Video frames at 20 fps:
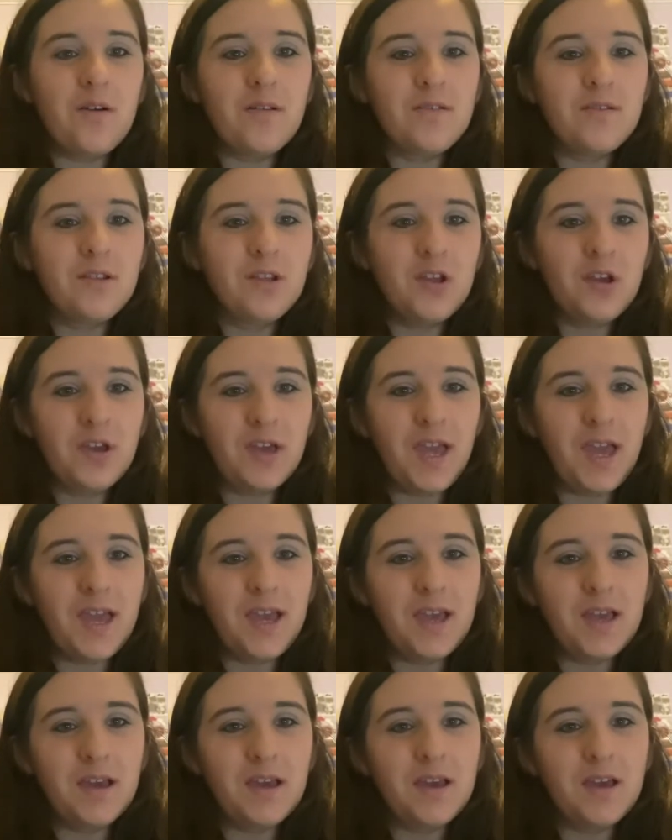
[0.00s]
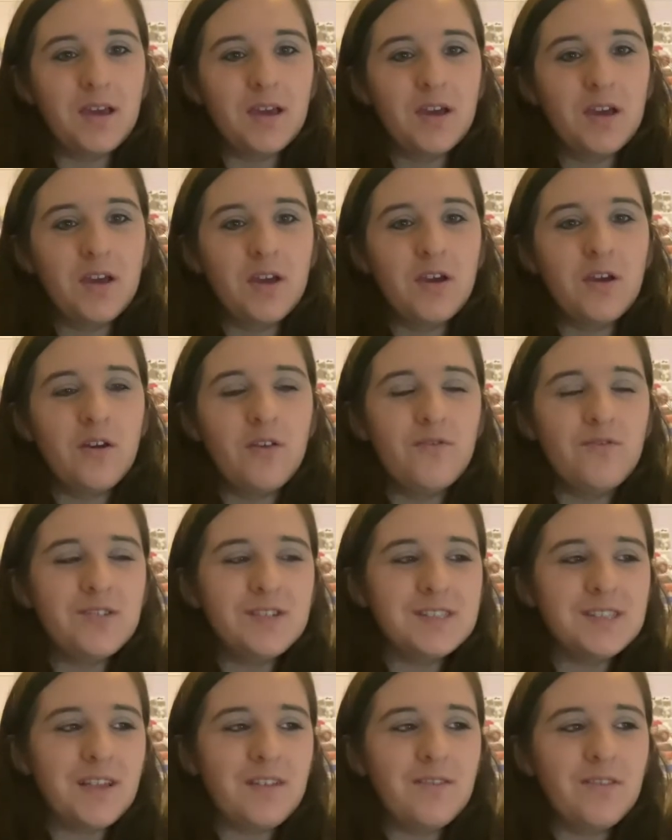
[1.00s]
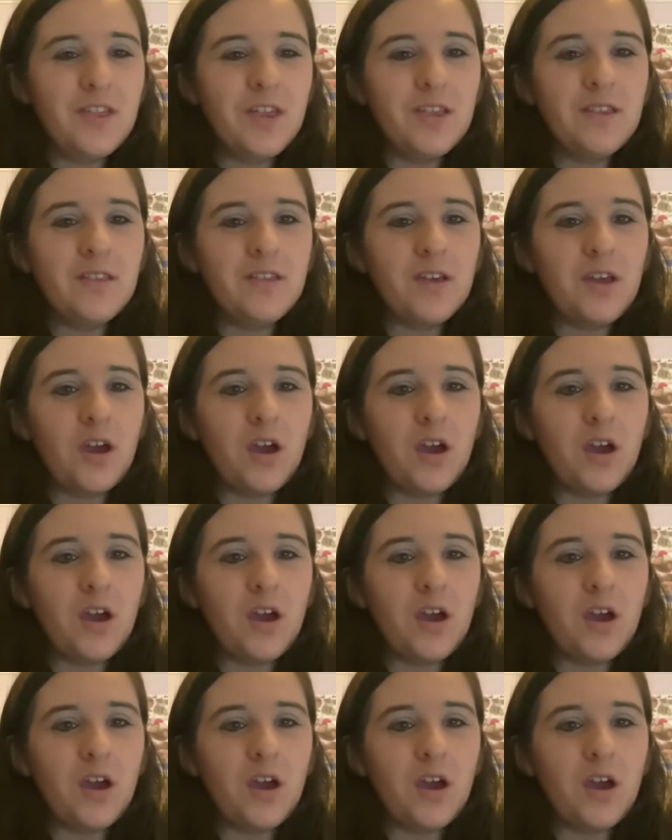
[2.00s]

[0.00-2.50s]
looking for something